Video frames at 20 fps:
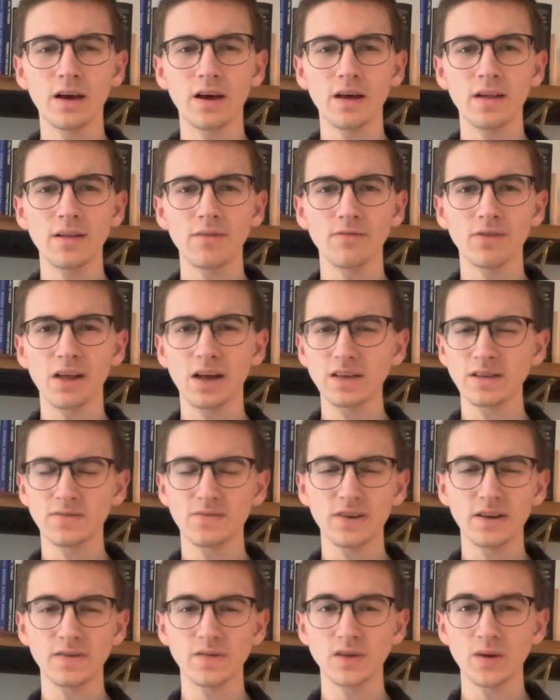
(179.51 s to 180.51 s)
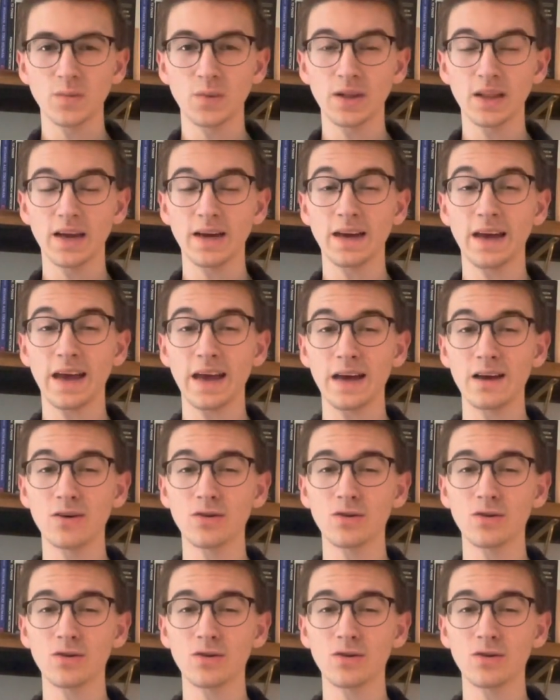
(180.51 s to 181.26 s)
the philosophy of someone like Hegel